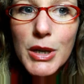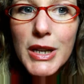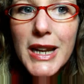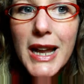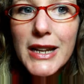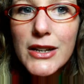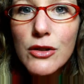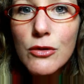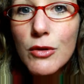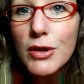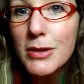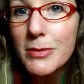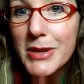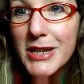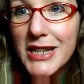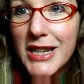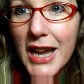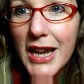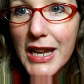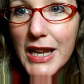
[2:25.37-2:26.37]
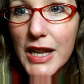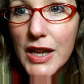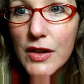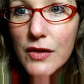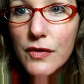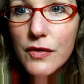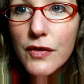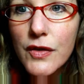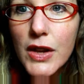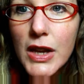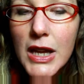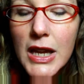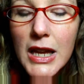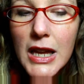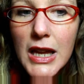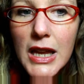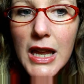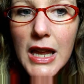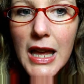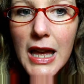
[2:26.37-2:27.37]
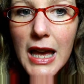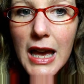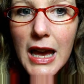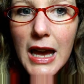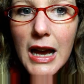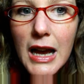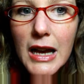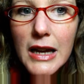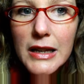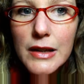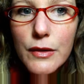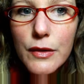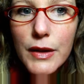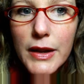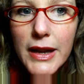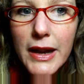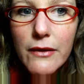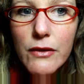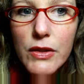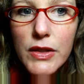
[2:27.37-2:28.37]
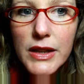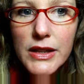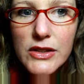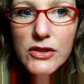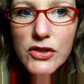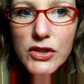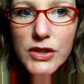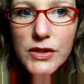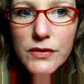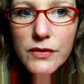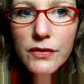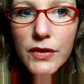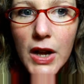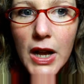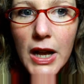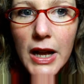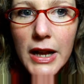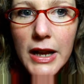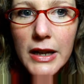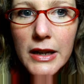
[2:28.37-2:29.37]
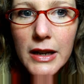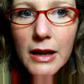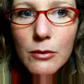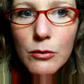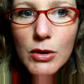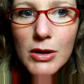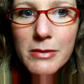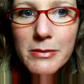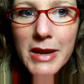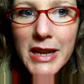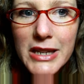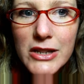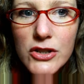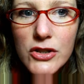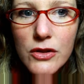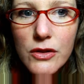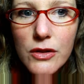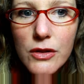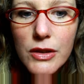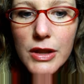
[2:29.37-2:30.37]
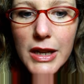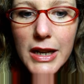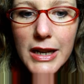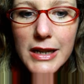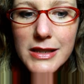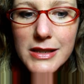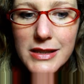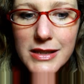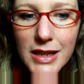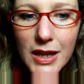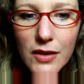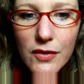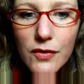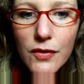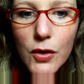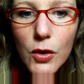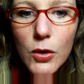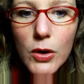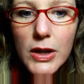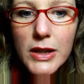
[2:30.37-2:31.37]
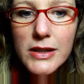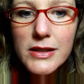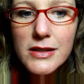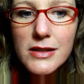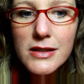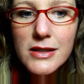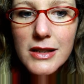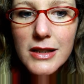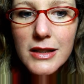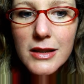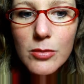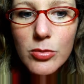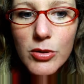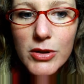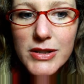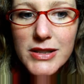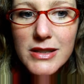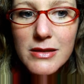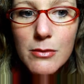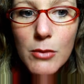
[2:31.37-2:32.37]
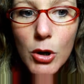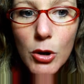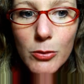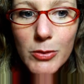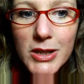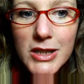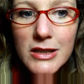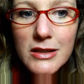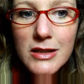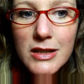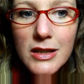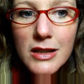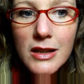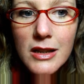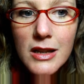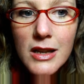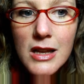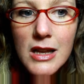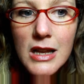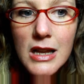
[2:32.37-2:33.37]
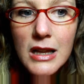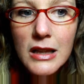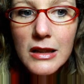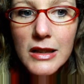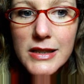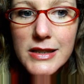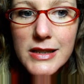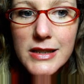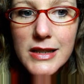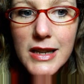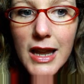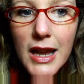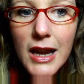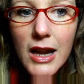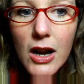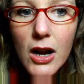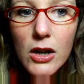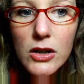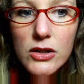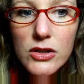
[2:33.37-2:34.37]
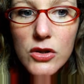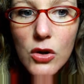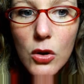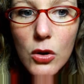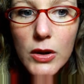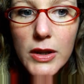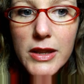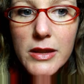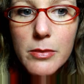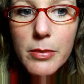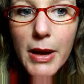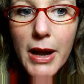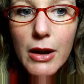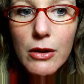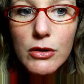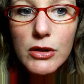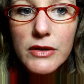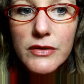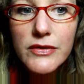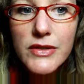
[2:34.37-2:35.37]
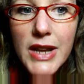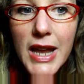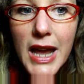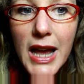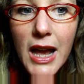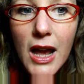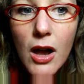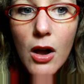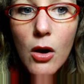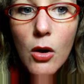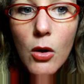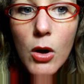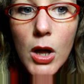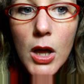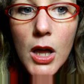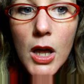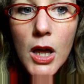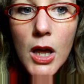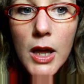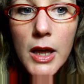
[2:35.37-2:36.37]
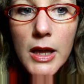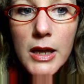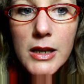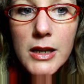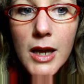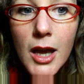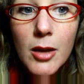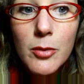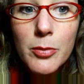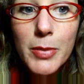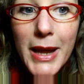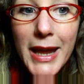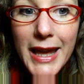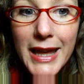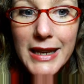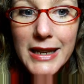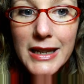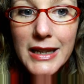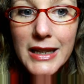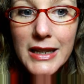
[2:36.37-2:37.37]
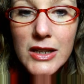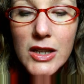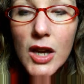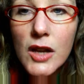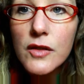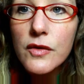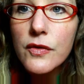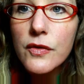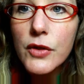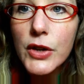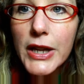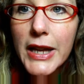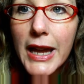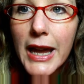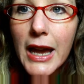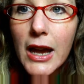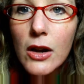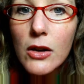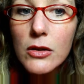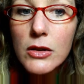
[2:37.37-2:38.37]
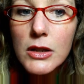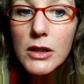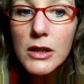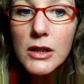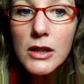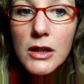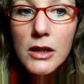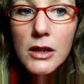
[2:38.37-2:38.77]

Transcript: but I don't want to be naive uh, and think everything's just fine. I want to make sure though, that I stay focused in the present moment. Listen to Eckhart Tolle, The Power of Now. Not panic, not freak out.